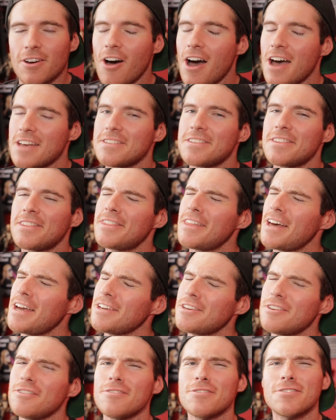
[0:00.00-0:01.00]
Guys,
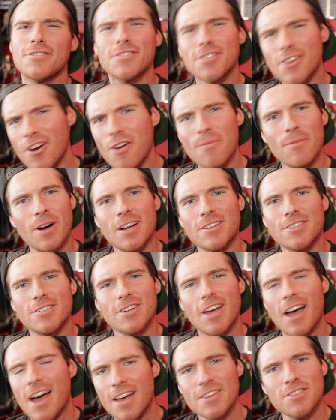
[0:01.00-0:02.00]
thank you so
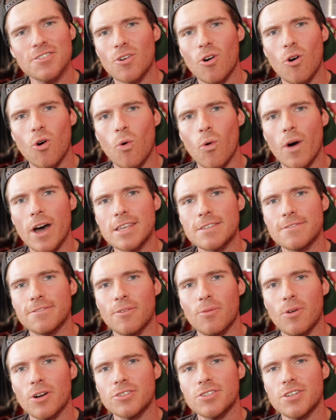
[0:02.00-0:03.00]
much, as always,
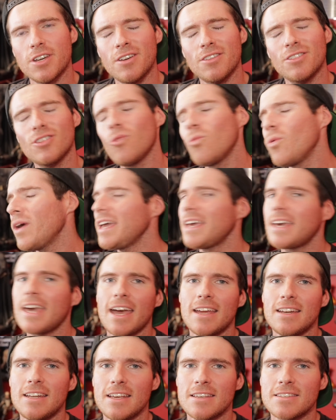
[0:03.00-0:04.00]
for watching. The
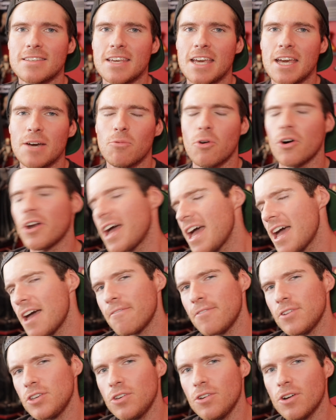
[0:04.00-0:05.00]
weekend is here.
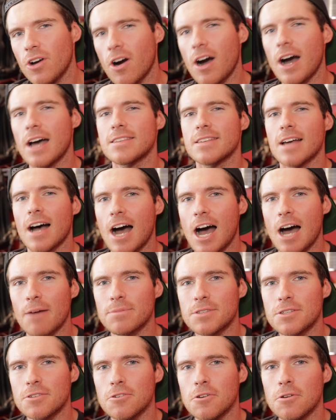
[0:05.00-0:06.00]
Whatever you guys are
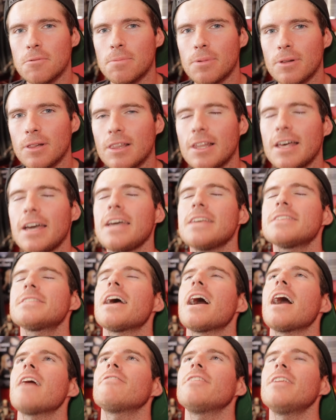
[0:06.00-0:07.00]
up to, please
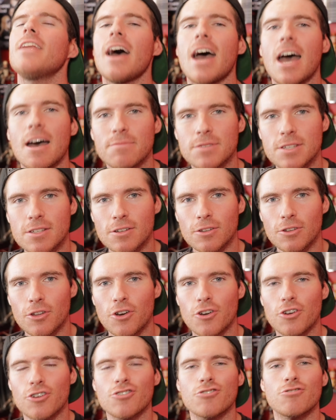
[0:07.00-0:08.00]
have an
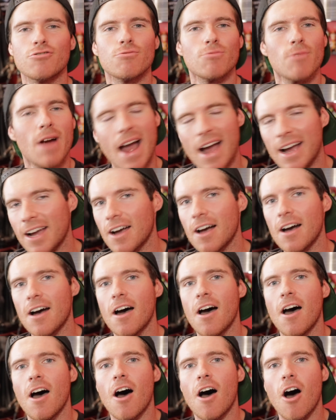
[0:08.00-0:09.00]
absolute
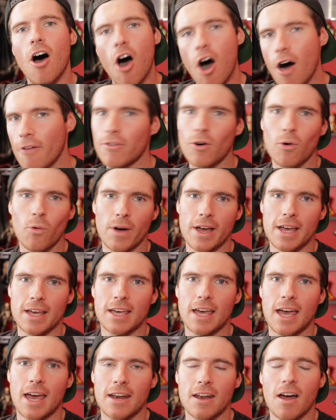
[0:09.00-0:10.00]
cracker of a
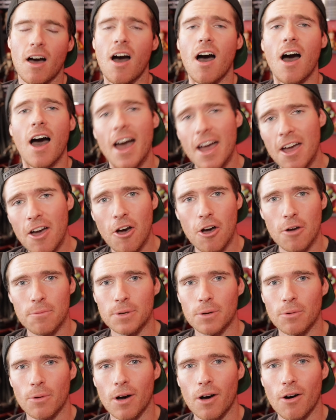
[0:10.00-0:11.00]
weekend. I
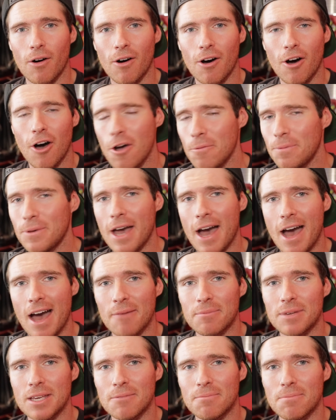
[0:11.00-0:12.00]
hope you're well. Hope you're
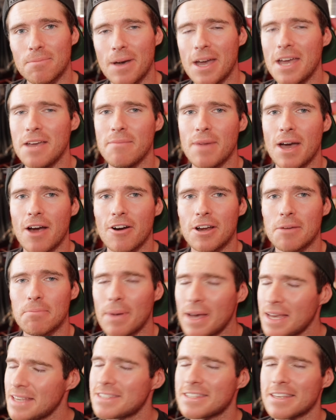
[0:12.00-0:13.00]
happy. Be merry,
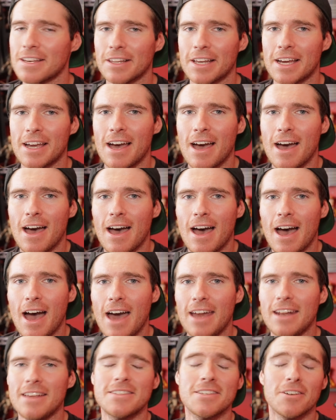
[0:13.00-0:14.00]
be silly.
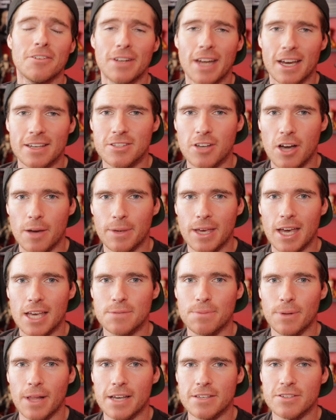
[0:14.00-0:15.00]
And until next time,
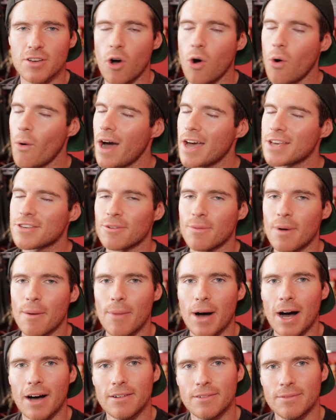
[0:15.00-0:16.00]
geeks, please always
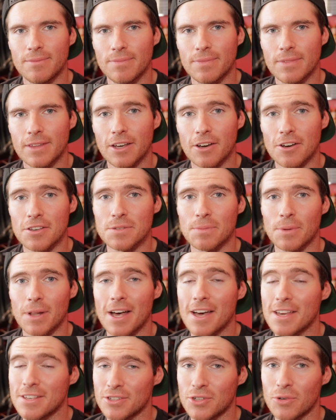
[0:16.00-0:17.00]
remember,
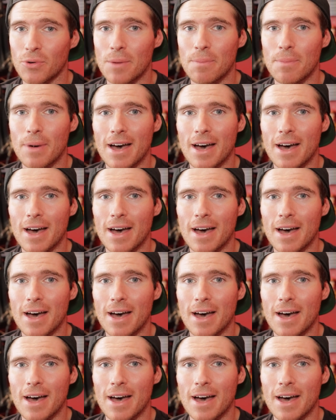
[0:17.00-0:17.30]
cosplayers do it